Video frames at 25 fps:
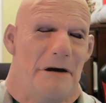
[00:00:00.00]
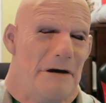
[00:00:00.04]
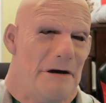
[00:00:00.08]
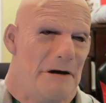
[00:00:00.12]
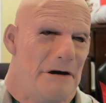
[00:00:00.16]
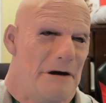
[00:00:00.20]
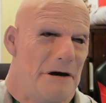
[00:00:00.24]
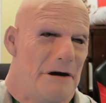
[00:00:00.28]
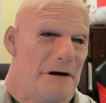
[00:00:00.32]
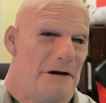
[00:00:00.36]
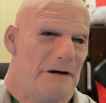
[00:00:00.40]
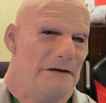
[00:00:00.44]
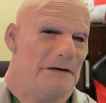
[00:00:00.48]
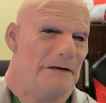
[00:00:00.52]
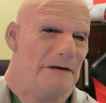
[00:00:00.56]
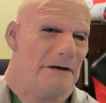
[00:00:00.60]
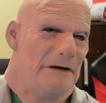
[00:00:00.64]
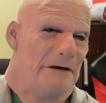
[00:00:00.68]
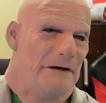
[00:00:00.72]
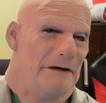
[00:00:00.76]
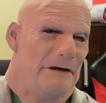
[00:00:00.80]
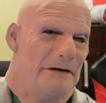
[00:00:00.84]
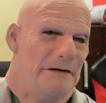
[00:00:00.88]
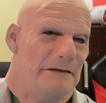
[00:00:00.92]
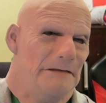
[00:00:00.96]
And
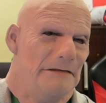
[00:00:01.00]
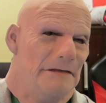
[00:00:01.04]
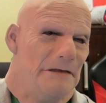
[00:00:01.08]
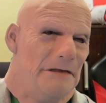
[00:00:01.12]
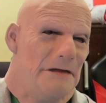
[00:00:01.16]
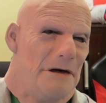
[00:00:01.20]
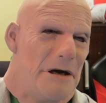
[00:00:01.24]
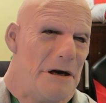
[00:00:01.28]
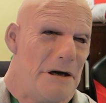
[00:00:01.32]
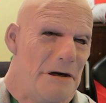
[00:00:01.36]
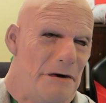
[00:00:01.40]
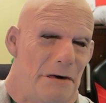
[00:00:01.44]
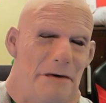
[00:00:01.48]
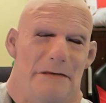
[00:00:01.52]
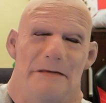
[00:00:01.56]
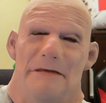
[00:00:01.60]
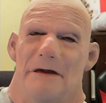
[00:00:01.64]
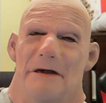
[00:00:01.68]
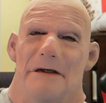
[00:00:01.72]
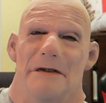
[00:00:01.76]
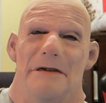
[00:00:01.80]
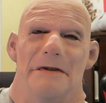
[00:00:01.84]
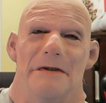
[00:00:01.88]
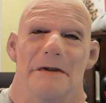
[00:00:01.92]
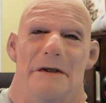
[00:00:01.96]
I hope
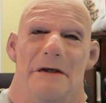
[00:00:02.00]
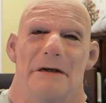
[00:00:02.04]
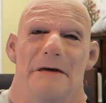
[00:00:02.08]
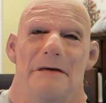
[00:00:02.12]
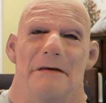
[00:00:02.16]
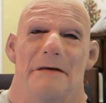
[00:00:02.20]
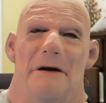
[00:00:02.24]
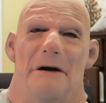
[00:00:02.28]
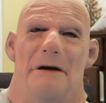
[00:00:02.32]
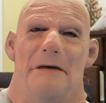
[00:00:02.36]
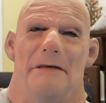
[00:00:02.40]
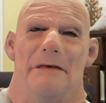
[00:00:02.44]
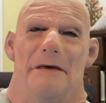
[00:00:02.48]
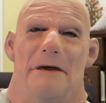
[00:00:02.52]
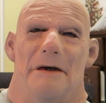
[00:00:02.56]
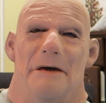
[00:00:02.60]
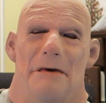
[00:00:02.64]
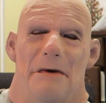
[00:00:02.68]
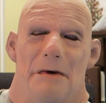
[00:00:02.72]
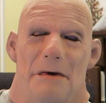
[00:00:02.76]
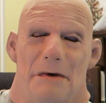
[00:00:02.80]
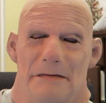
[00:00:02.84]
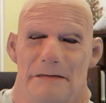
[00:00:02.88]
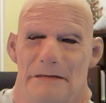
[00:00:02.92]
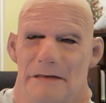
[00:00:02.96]
things turn around and
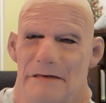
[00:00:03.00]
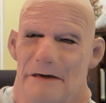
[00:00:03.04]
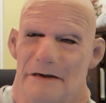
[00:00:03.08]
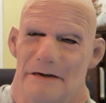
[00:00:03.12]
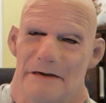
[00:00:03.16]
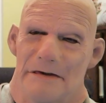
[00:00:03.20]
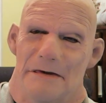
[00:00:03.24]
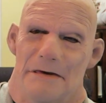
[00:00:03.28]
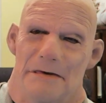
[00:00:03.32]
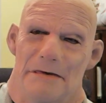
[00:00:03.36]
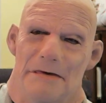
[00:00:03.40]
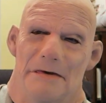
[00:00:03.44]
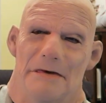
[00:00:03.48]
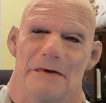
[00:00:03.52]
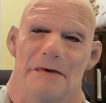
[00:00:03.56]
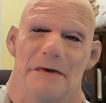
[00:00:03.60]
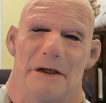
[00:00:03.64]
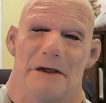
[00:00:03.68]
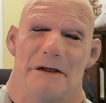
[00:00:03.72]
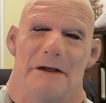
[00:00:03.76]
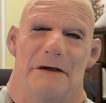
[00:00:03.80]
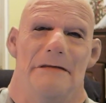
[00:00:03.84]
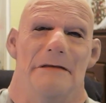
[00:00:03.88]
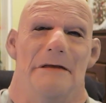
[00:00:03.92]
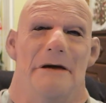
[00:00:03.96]
I hope this doesn't
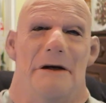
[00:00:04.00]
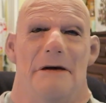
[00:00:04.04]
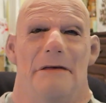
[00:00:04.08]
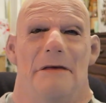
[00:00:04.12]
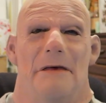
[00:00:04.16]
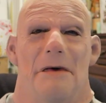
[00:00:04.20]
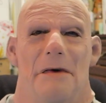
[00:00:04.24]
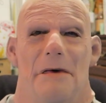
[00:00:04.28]
drag him down.